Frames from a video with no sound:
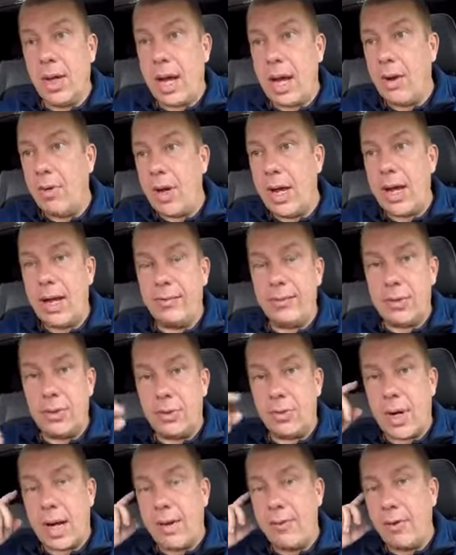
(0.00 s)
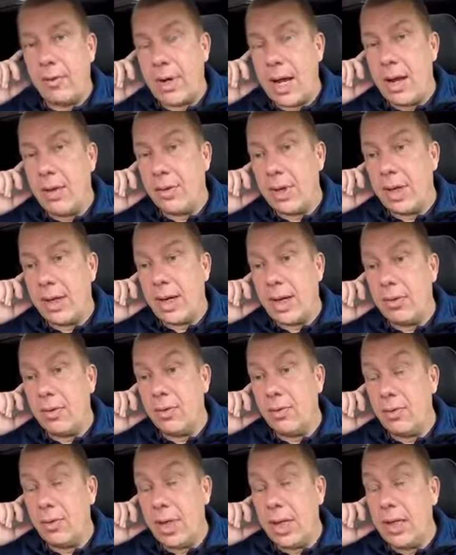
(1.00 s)
how I have to drive around, and
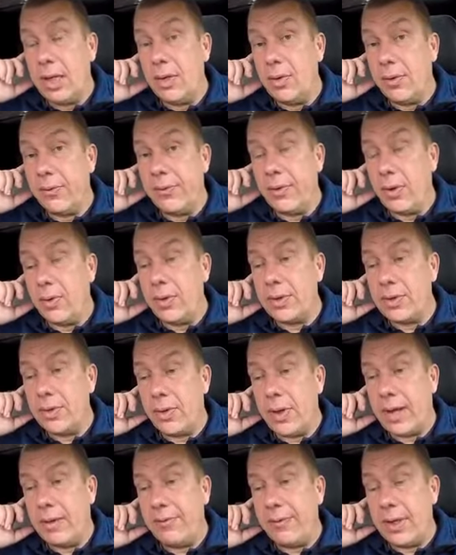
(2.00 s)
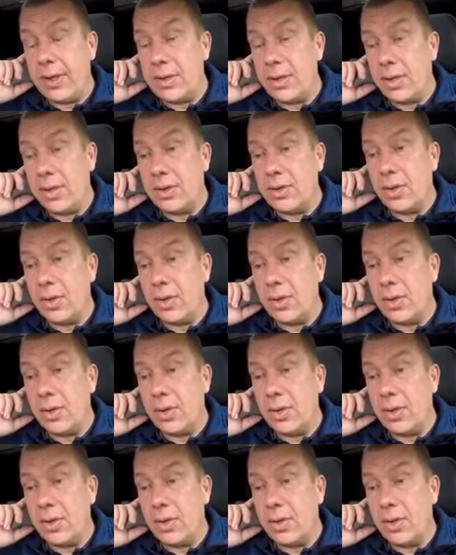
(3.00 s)
I really look forward to that feature.